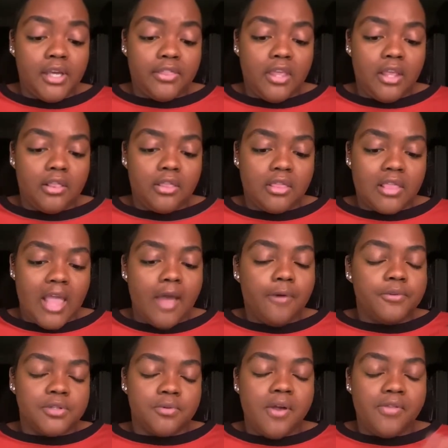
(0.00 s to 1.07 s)
I think that
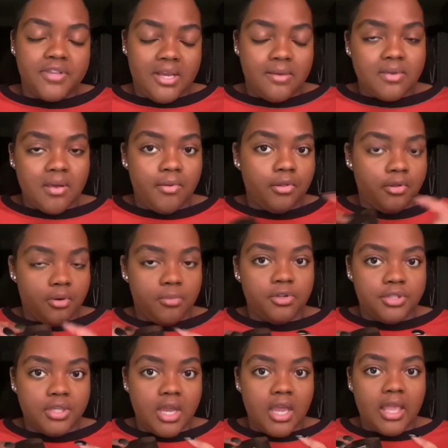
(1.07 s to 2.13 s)
was around the same time that
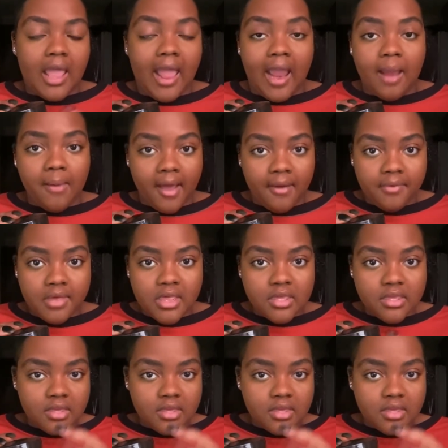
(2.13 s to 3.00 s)
Mercier came out with